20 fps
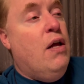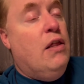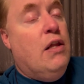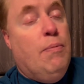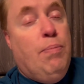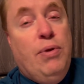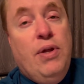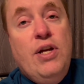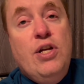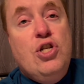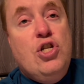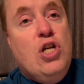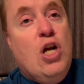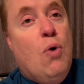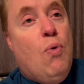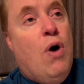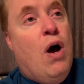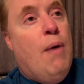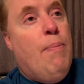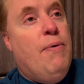The police
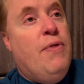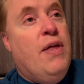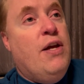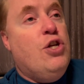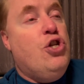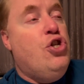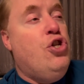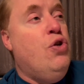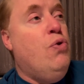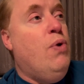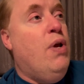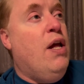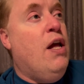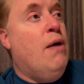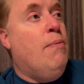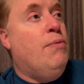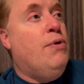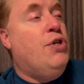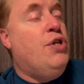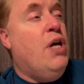show up, they shoot
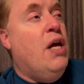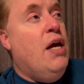him.